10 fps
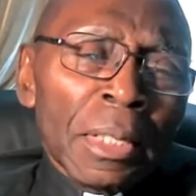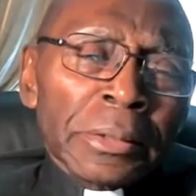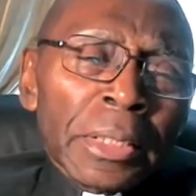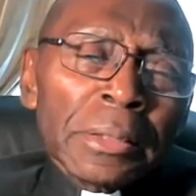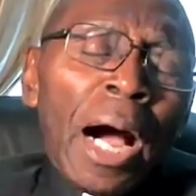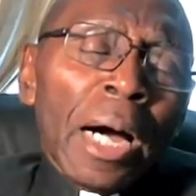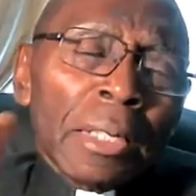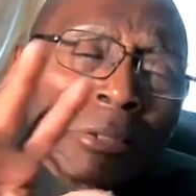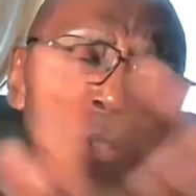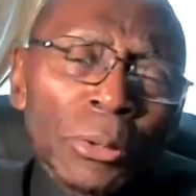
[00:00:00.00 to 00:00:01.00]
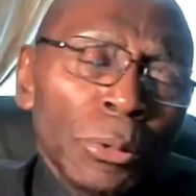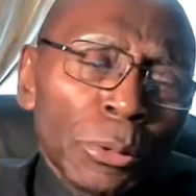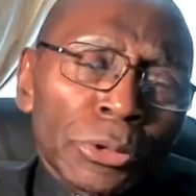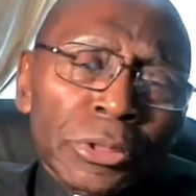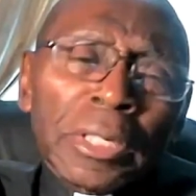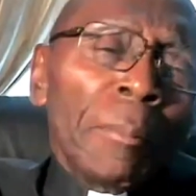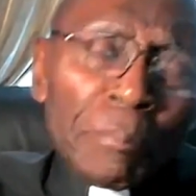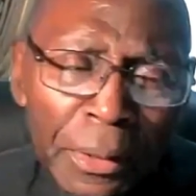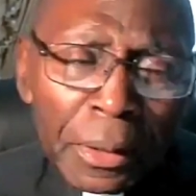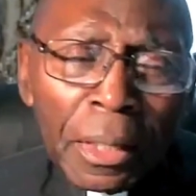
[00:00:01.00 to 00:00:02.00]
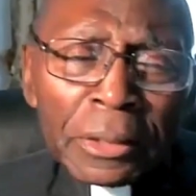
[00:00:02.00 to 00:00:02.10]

See, God will use something, a